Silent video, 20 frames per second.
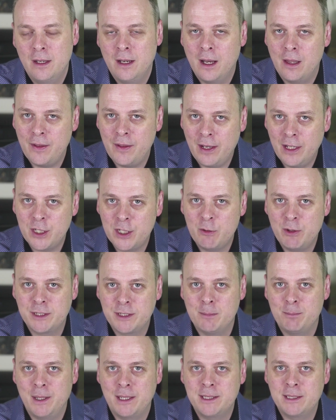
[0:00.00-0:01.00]
And the idea
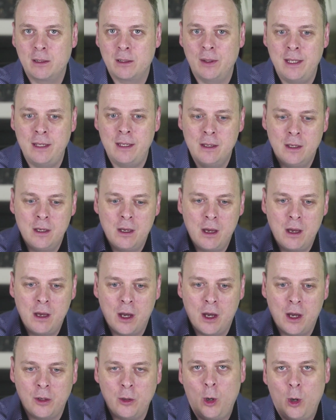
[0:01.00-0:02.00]
is that basically
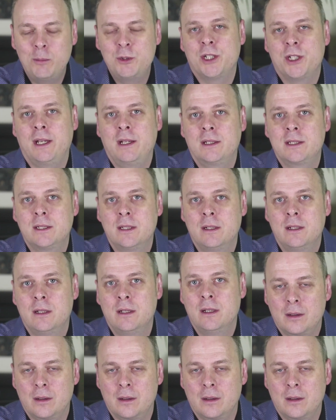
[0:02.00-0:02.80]
an object